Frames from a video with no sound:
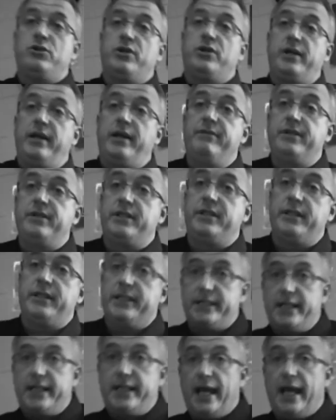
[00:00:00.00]
are given to the
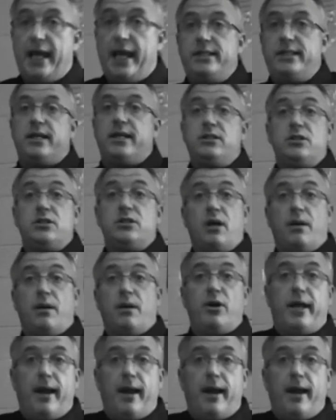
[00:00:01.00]
states and some are